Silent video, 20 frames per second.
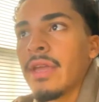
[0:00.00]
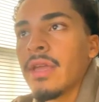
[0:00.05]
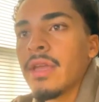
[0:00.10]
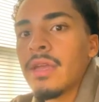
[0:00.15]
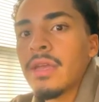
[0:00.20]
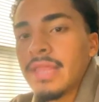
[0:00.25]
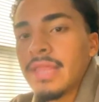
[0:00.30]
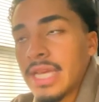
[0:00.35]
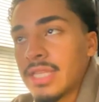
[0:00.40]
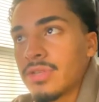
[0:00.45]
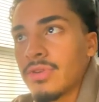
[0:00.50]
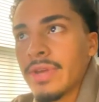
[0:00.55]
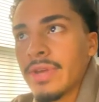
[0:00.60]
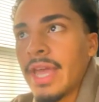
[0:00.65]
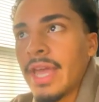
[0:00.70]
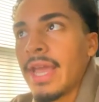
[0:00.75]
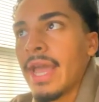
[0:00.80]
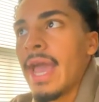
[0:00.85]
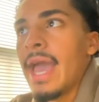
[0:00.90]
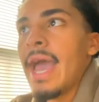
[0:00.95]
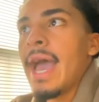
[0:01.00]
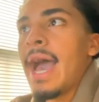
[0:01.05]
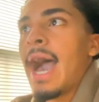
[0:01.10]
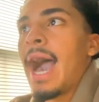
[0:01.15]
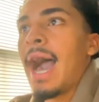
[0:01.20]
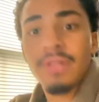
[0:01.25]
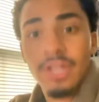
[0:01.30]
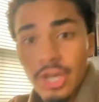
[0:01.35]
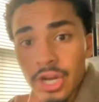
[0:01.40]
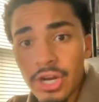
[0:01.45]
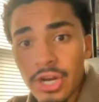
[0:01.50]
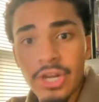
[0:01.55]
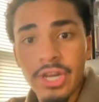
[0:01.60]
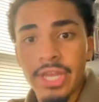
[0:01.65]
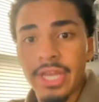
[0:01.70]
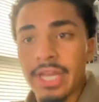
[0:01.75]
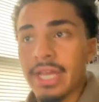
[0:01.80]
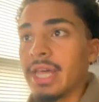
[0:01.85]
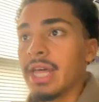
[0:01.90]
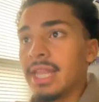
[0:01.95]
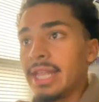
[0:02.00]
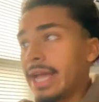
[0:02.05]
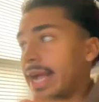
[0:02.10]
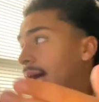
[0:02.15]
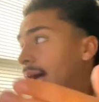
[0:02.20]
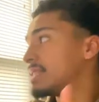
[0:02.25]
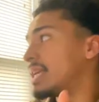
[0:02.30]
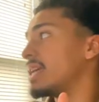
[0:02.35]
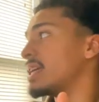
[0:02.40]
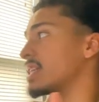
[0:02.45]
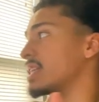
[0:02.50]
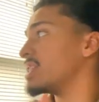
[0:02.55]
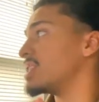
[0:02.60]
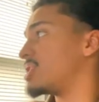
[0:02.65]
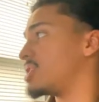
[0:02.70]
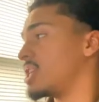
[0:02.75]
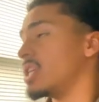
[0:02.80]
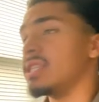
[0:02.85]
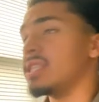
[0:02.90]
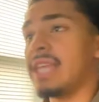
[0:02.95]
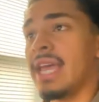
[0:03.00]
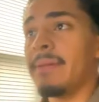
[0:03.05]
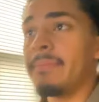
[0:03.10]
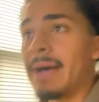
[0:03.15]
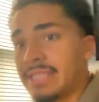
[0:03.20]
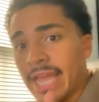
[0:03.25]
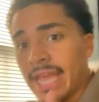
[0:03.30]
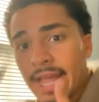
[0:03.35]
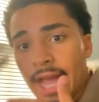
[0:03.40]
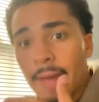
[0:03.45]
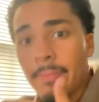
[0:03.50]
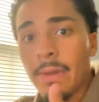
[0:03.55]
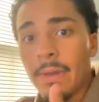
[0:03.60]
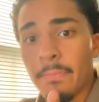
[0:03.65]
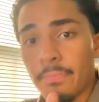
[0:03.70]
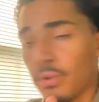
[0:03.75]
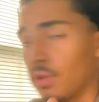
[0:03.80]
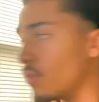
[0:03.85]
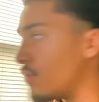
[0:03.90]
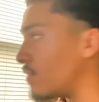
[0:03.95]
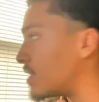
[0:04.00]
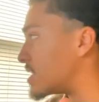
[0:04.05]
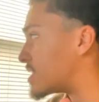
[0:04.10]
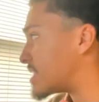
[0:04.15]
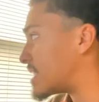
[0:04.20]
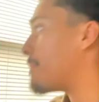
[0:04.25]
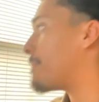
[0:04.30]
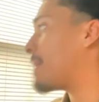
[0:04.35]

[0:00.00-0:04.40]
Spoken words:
That's okay. I'm learning. Like, I'm taking this shit day by day. I'm improving step by